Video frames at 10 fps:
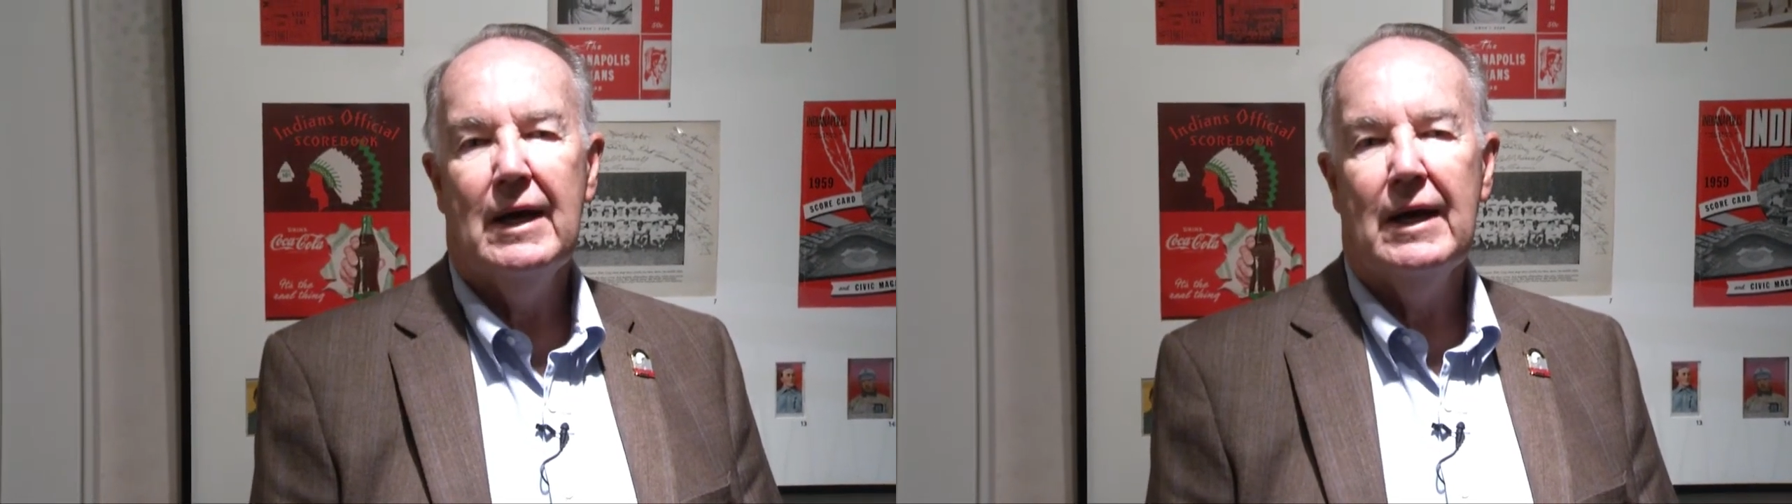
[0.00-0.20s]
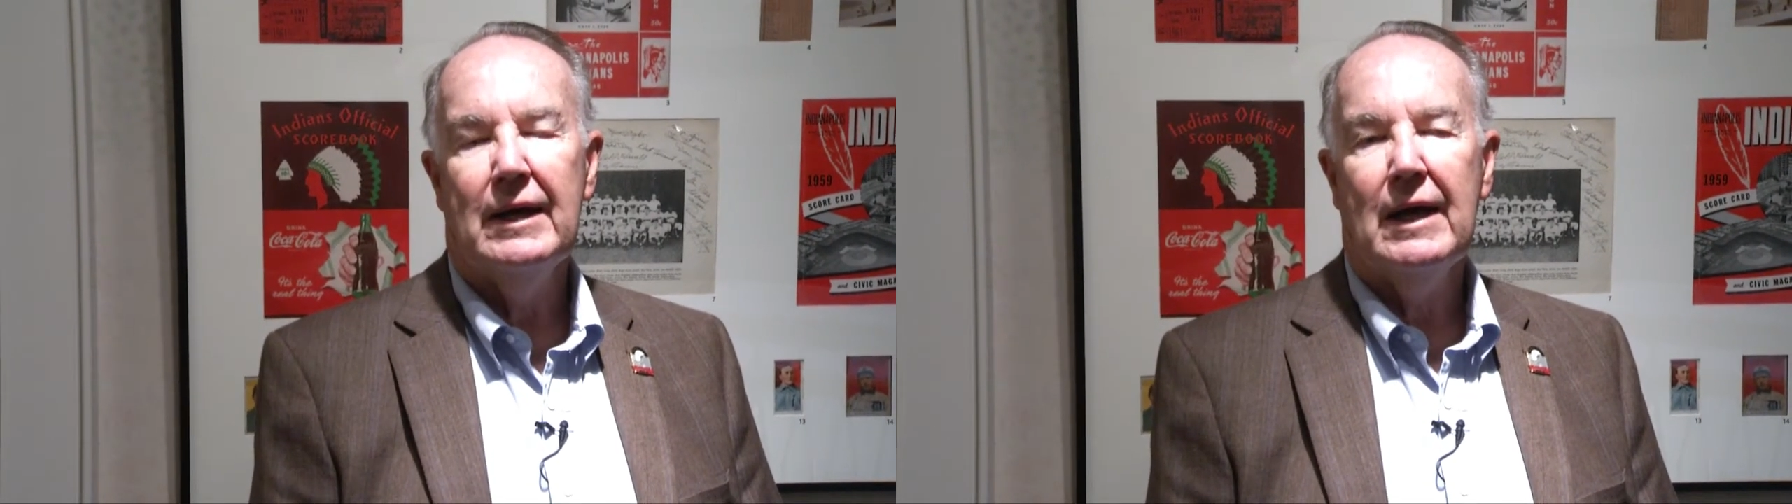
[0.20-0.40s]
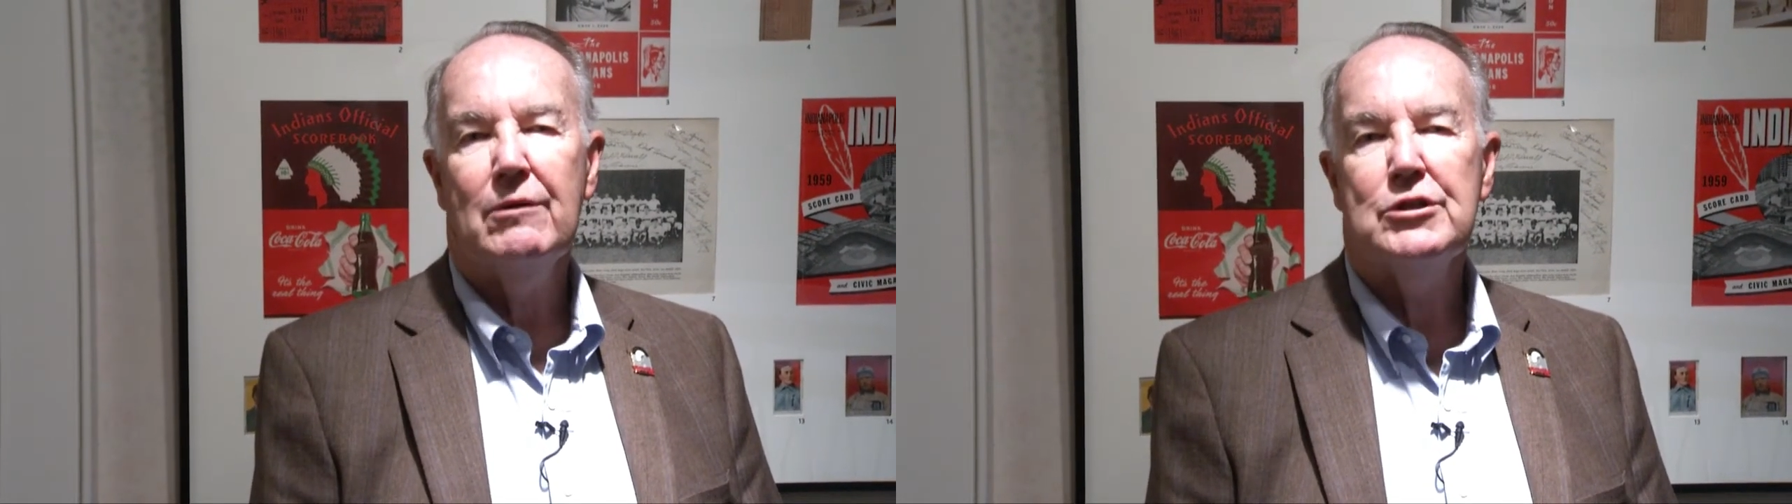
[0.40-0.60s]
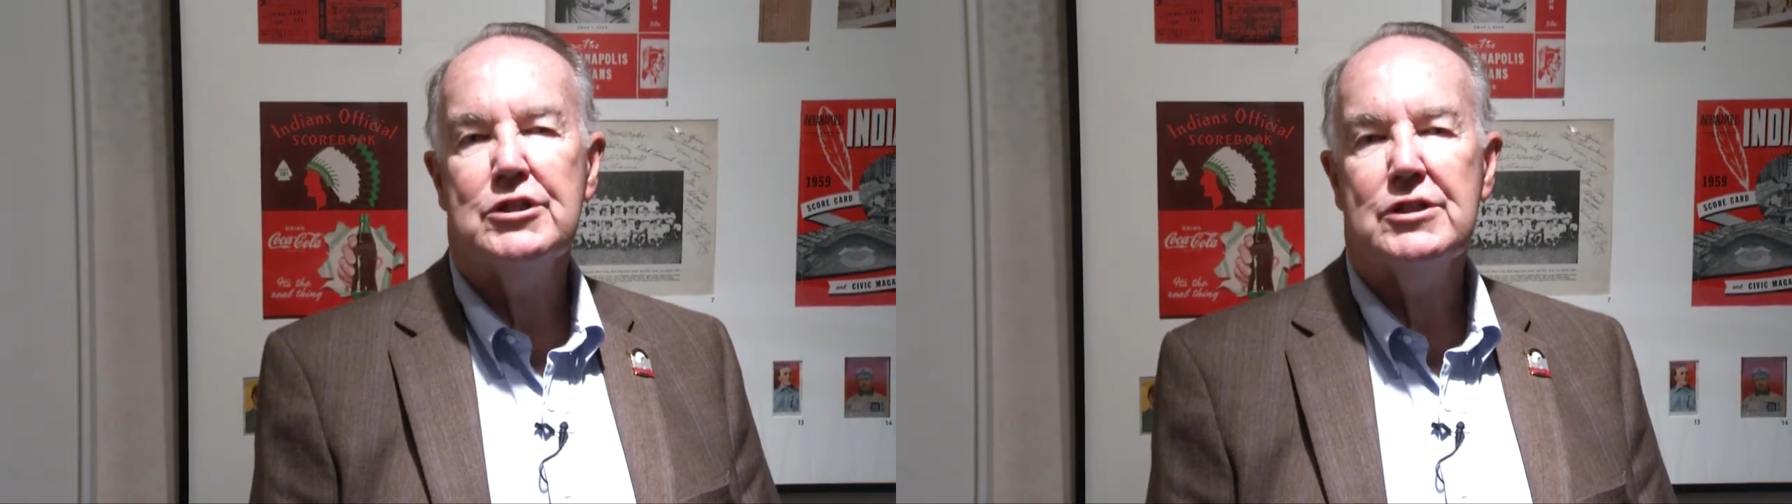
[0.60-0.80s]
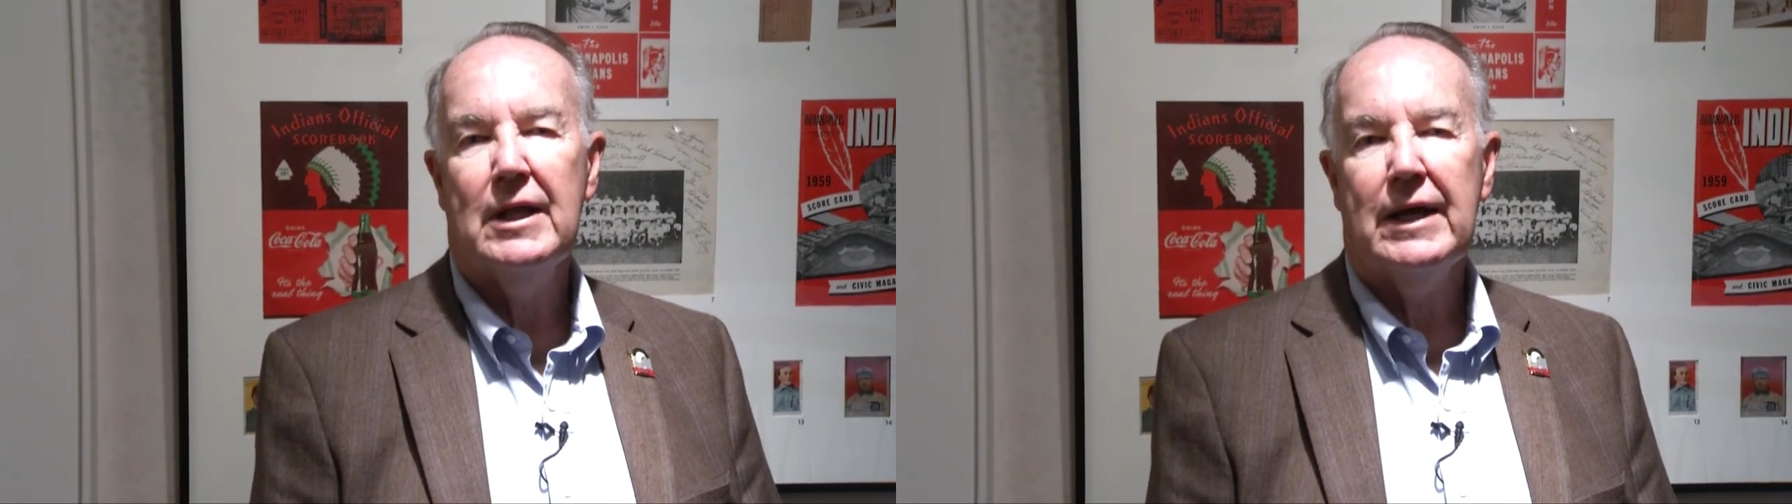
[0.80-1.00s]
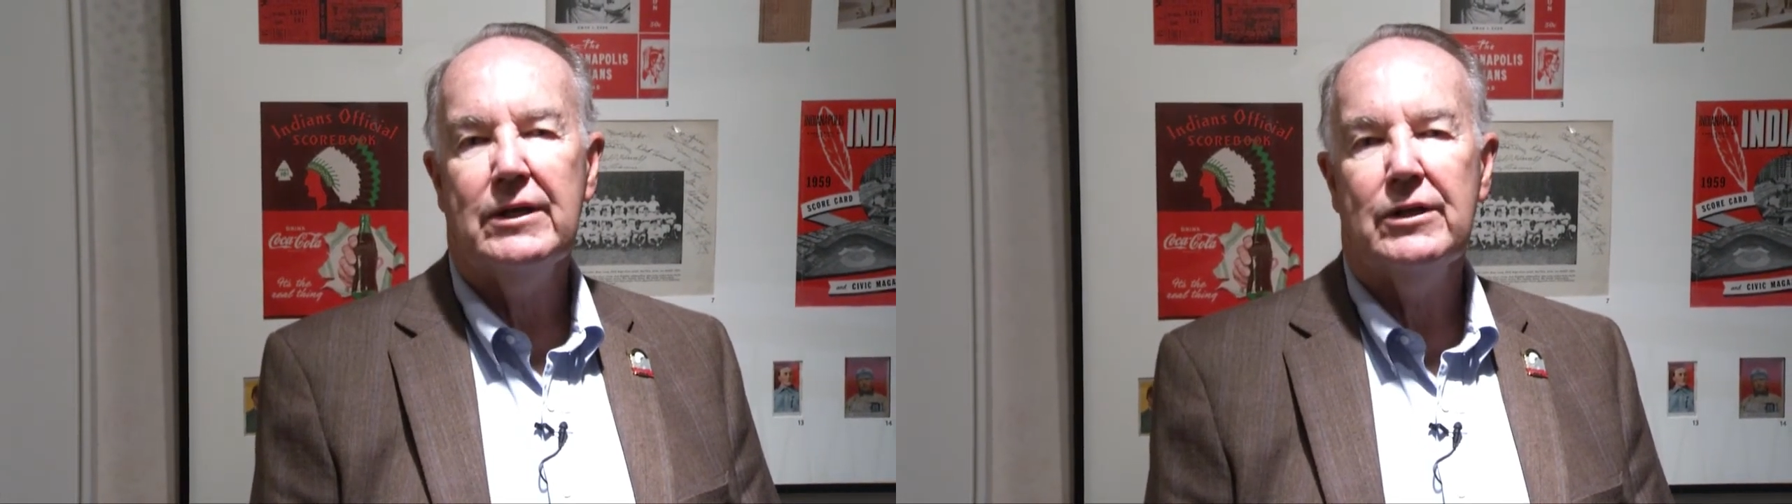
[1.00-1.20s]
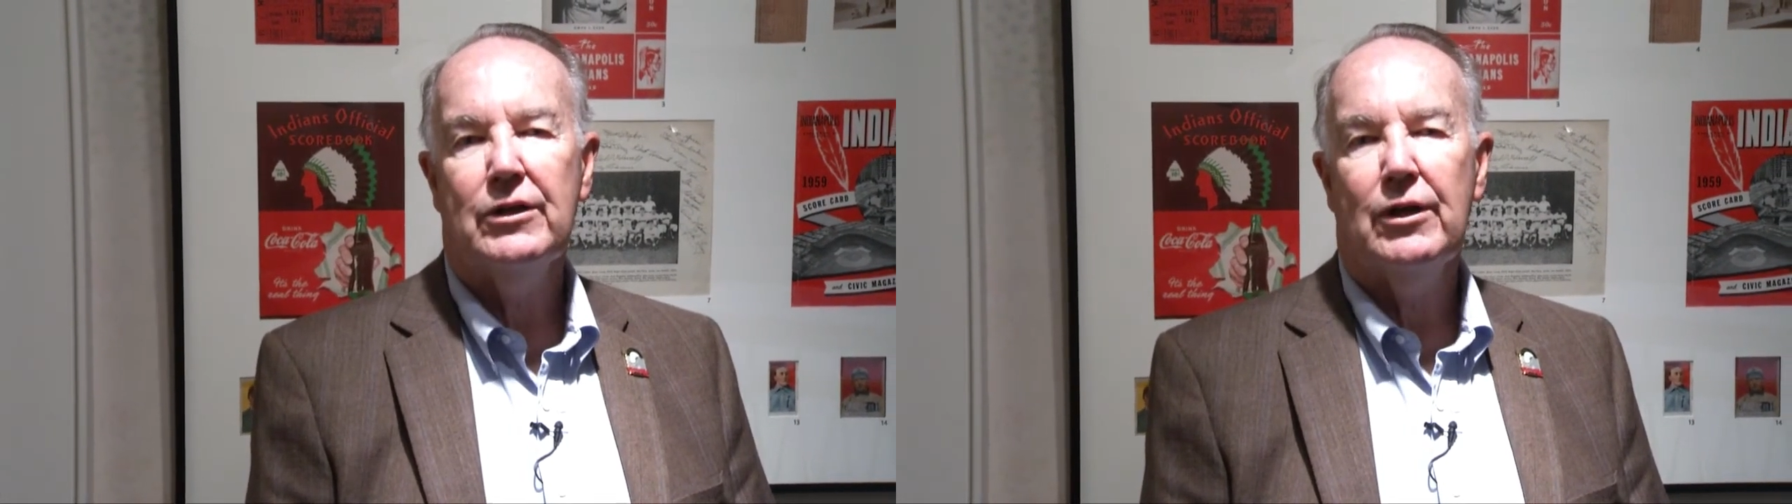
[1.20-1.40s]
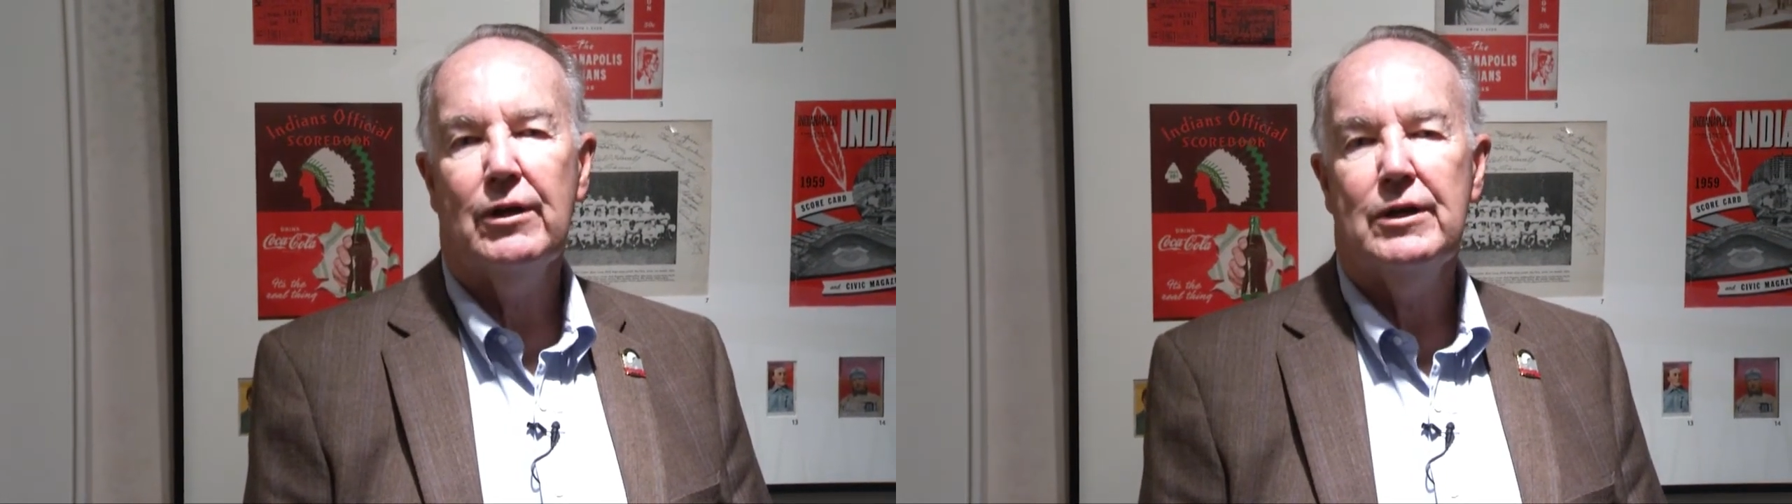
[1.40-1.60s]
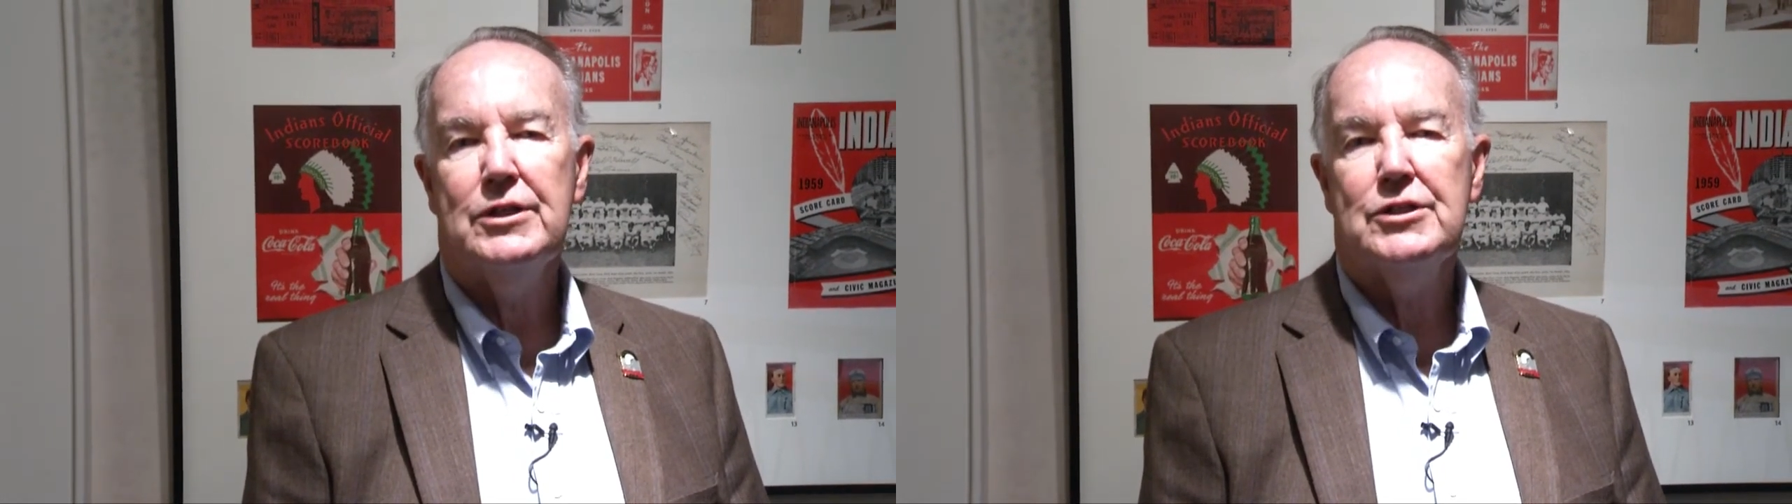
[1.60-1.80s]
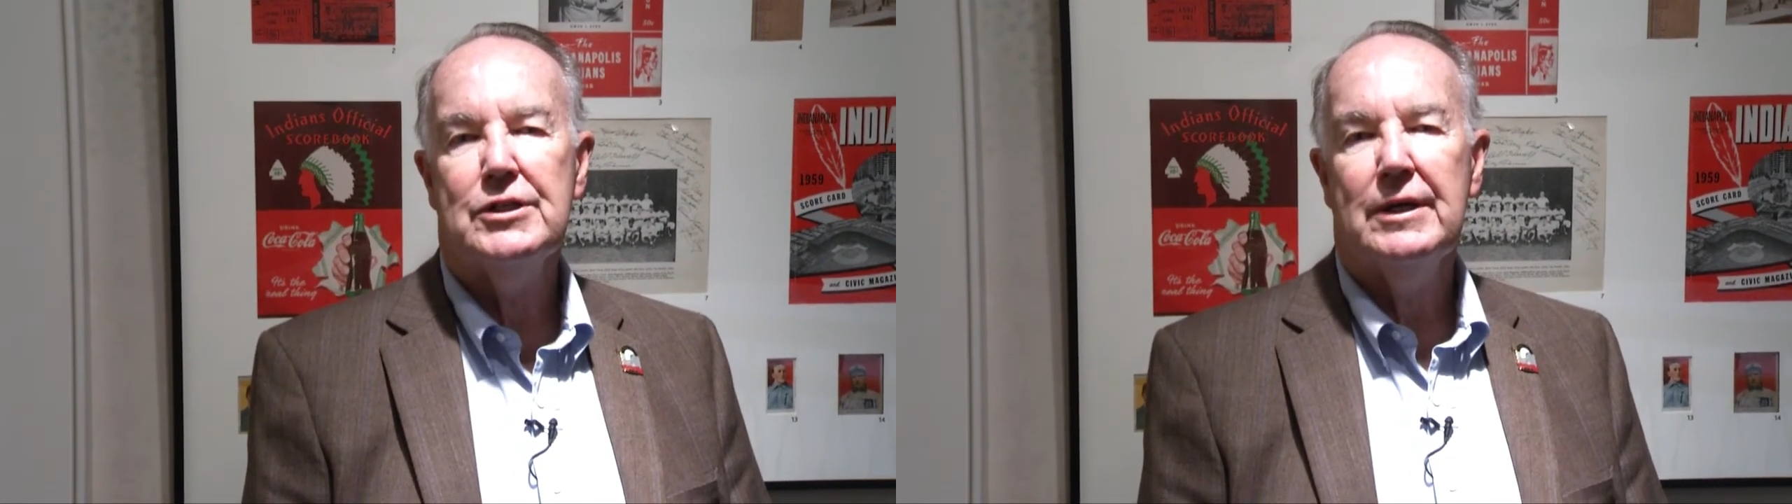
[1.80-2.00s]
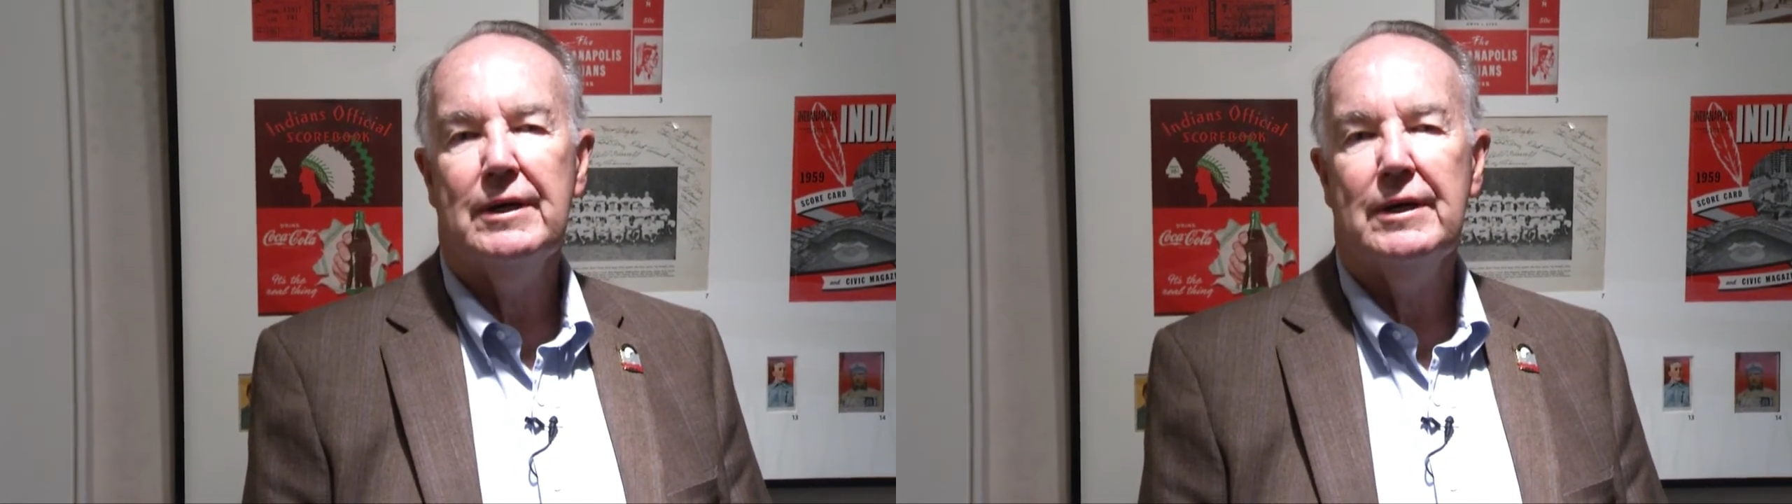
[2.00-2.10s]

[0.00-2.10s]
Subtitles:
And I would just like to encourage